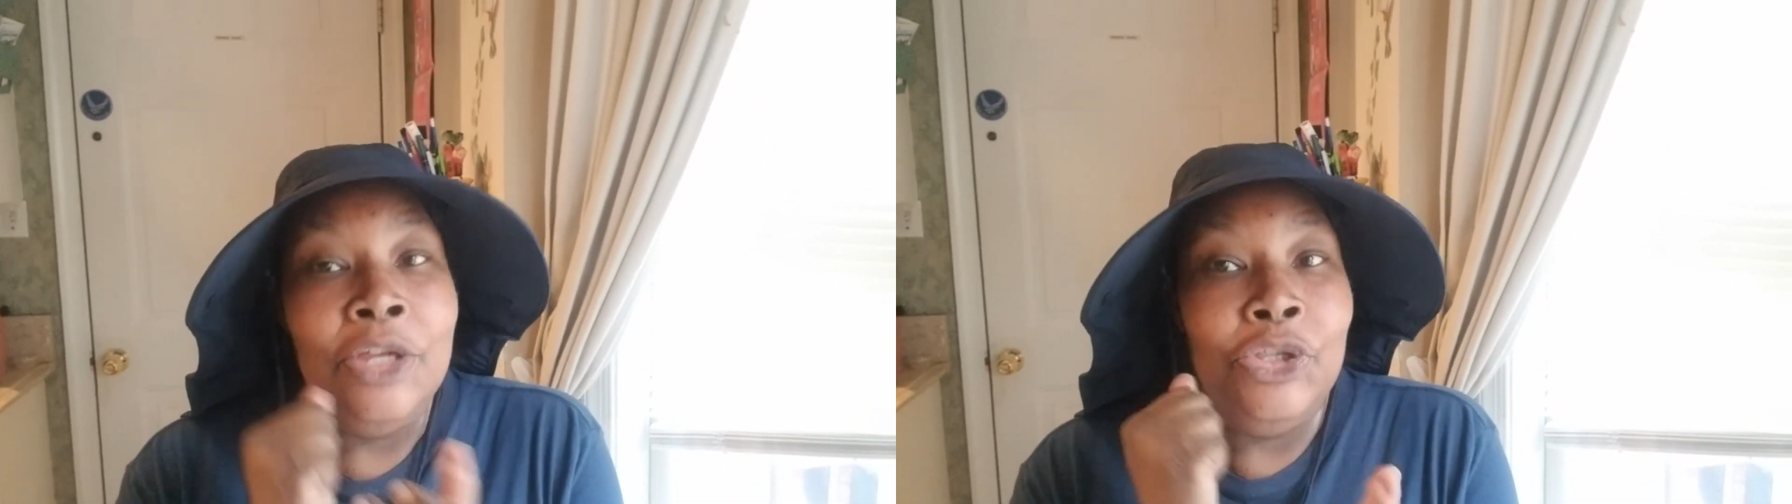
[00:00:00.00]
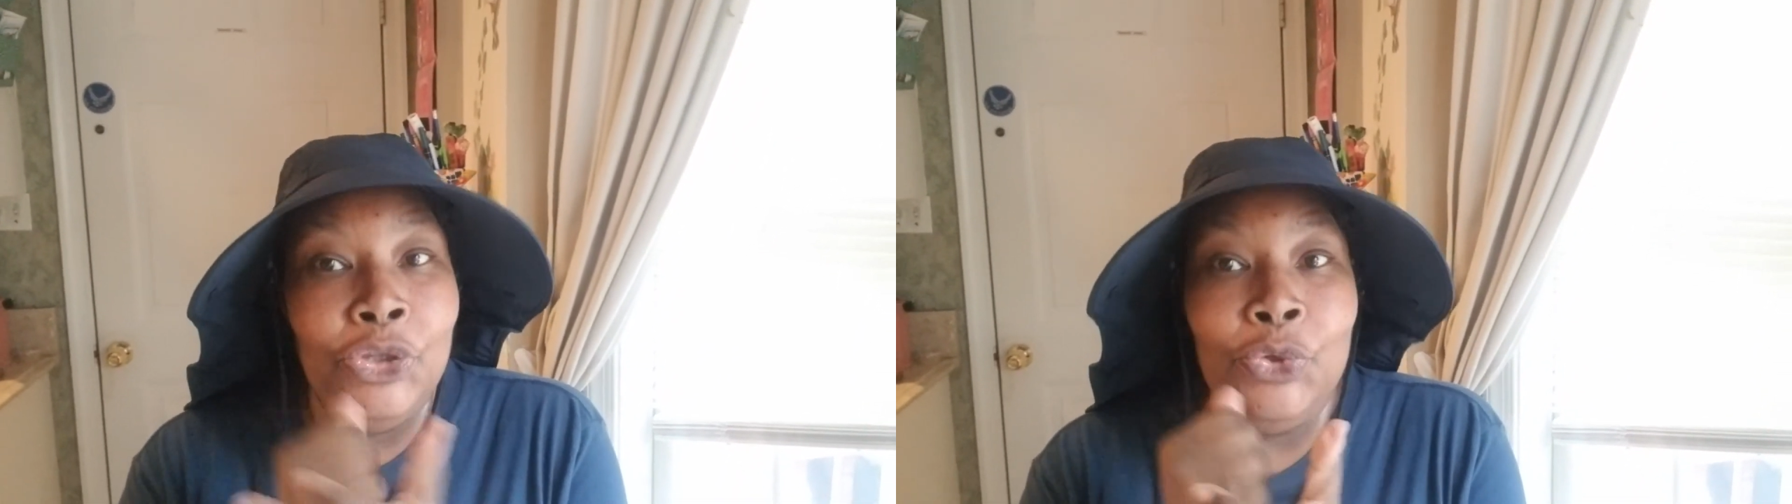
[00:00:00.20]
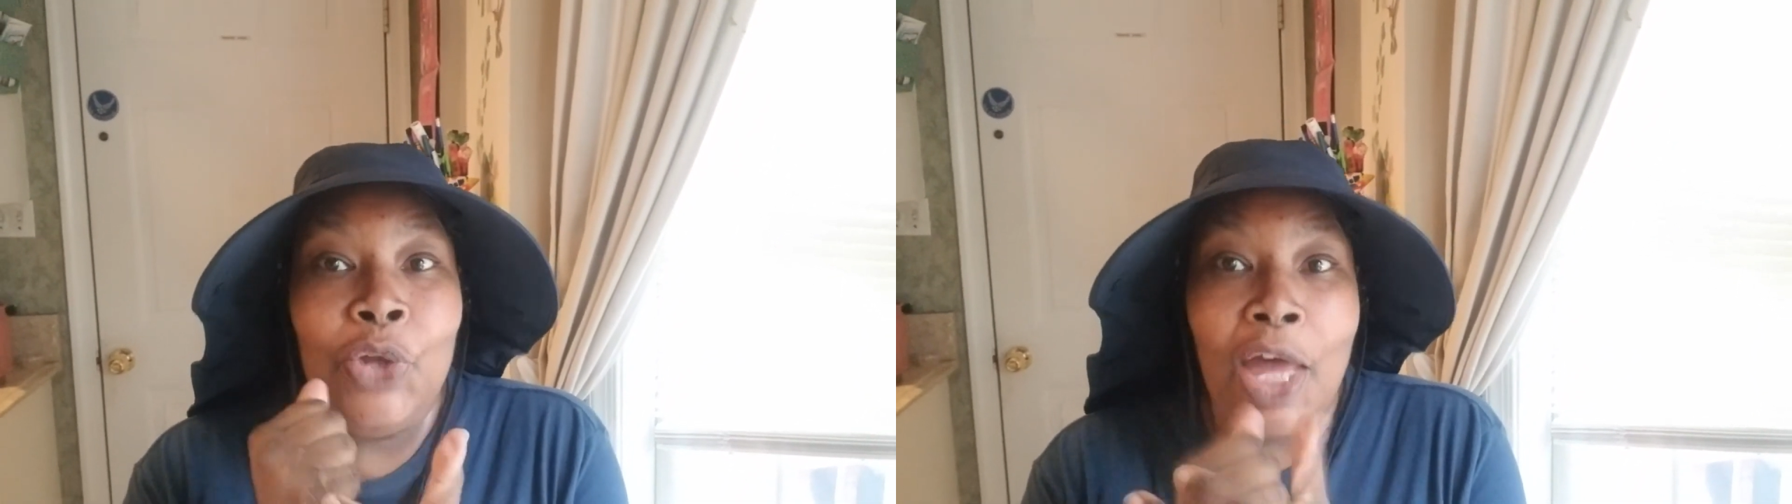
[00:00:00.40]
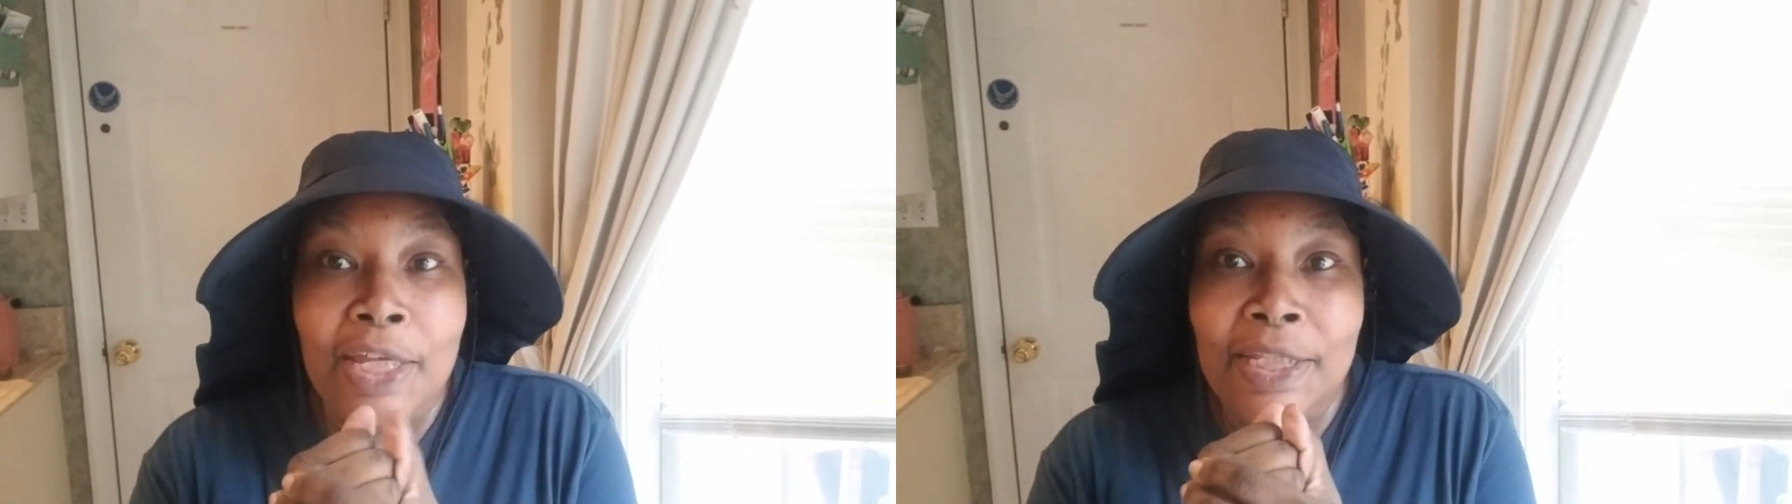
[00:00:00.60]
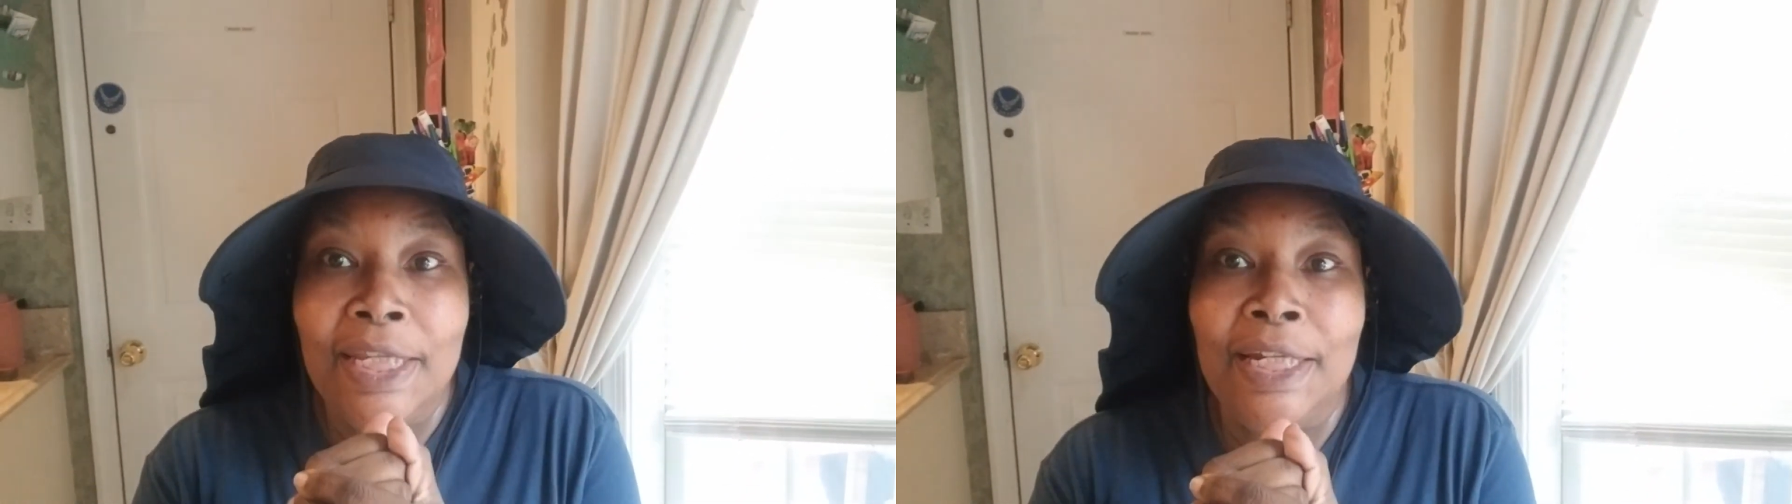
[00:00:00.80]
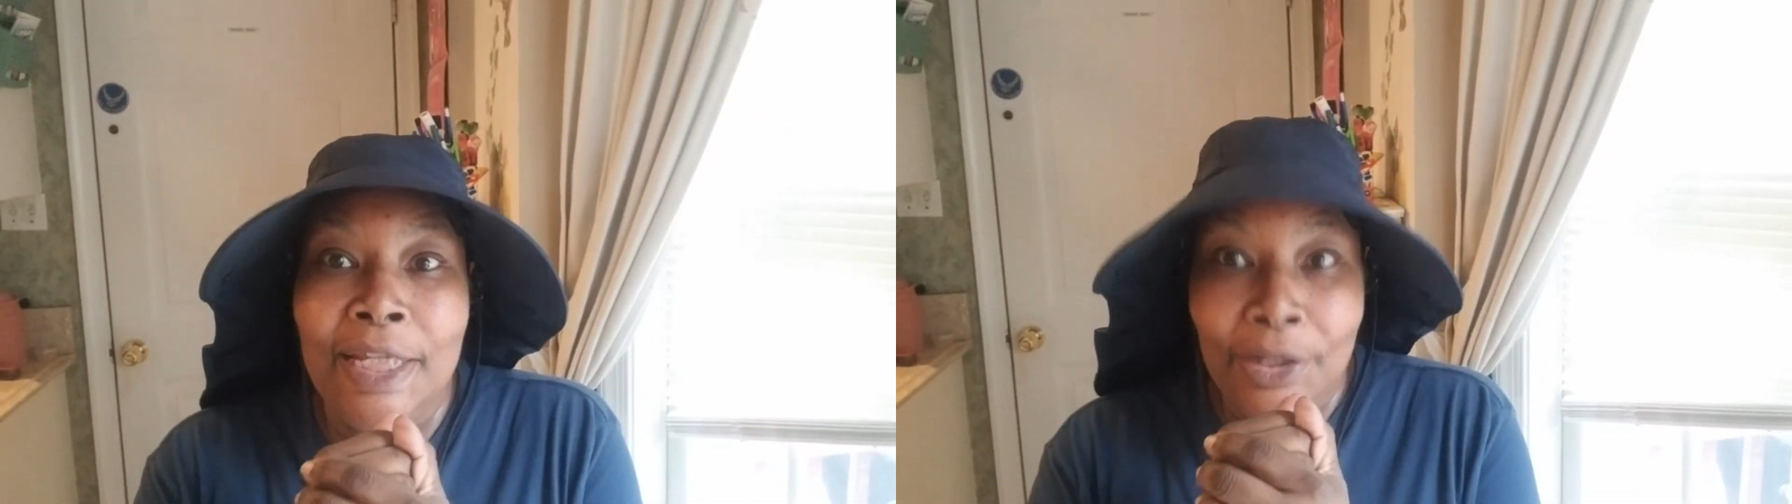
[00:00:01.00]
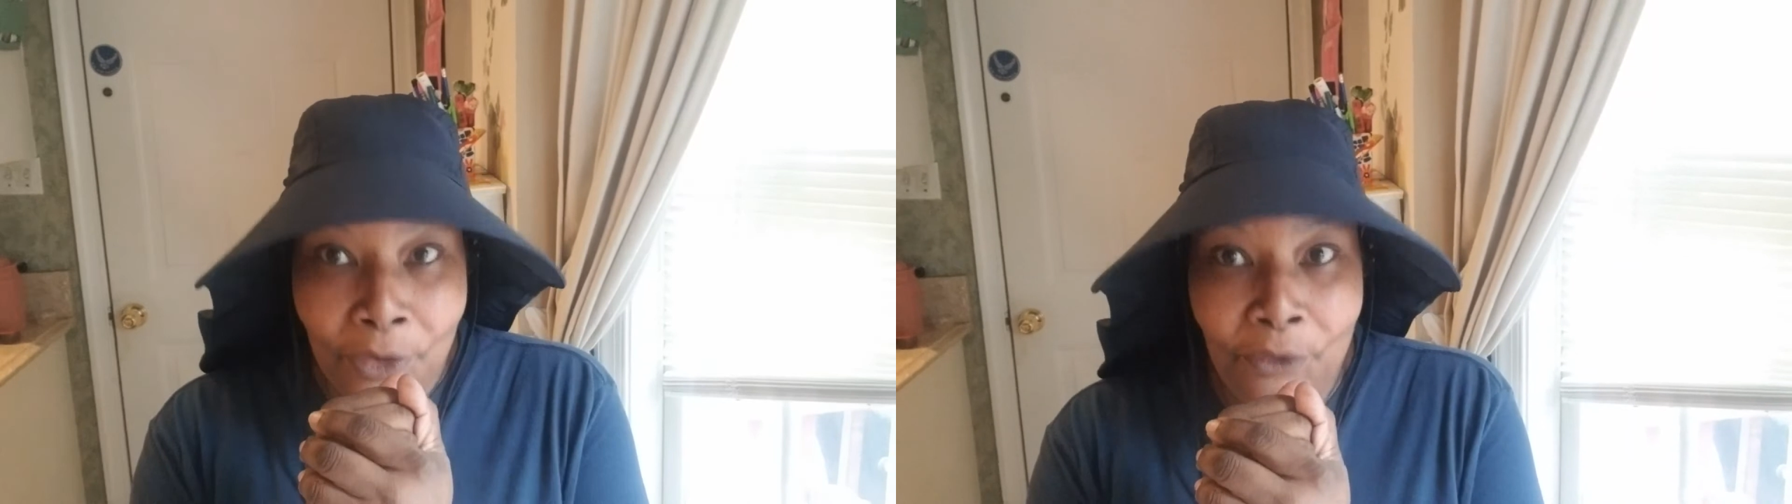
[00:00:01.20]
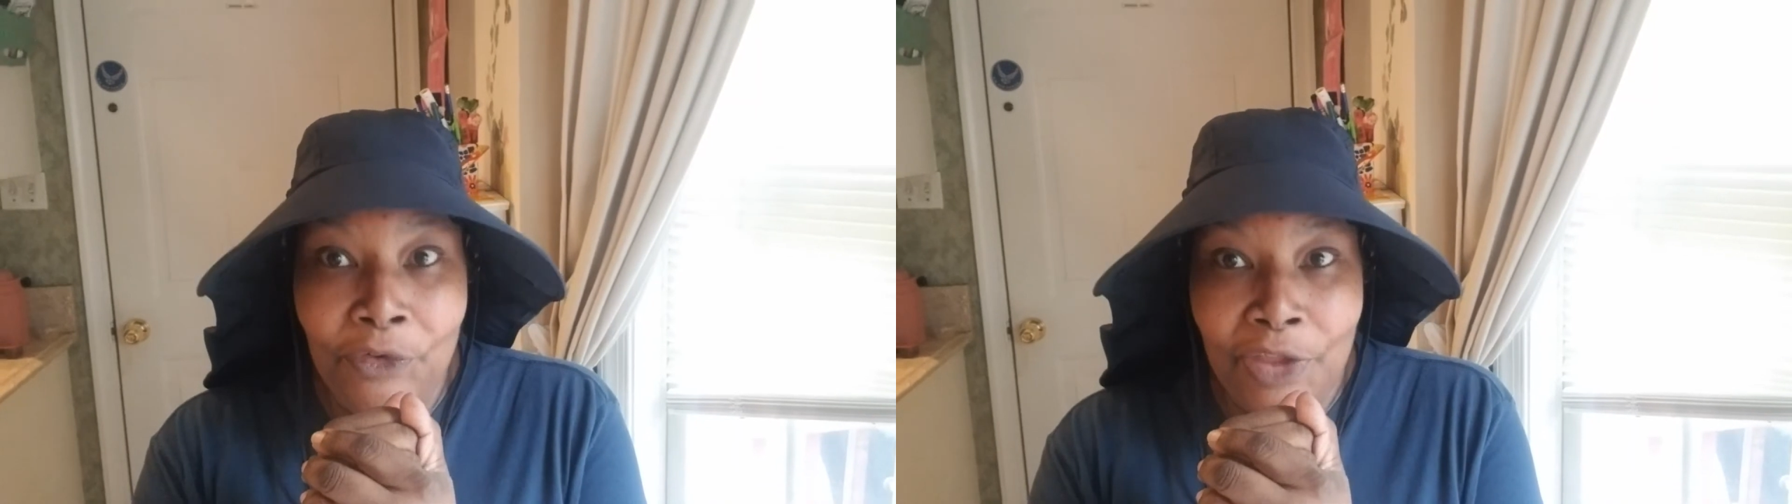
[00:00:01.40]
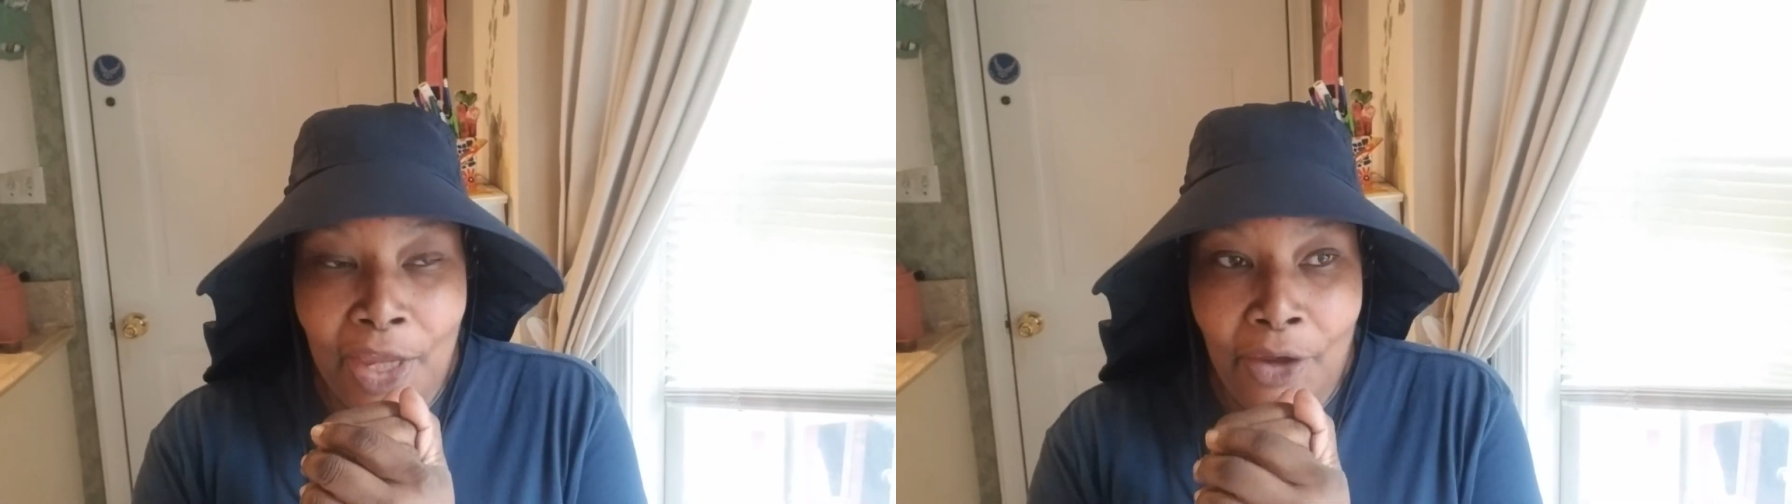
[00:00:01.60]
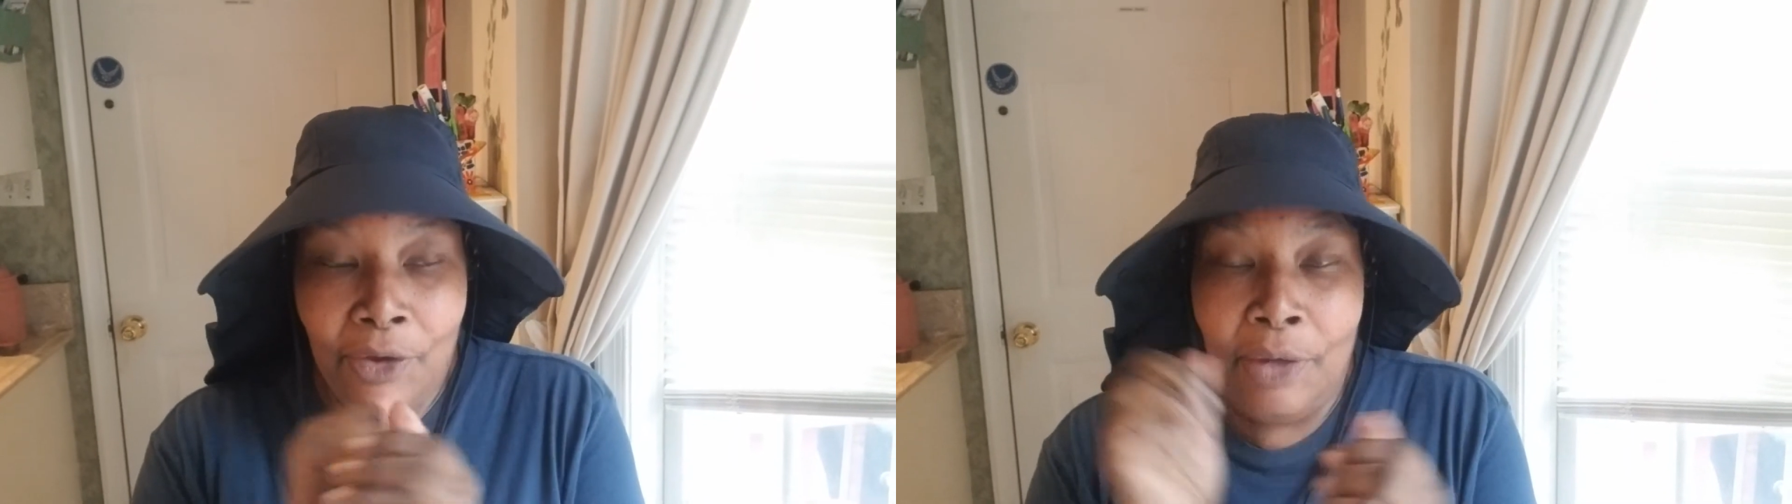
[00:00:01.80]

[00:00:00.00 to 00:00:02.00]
you guys need to get over there,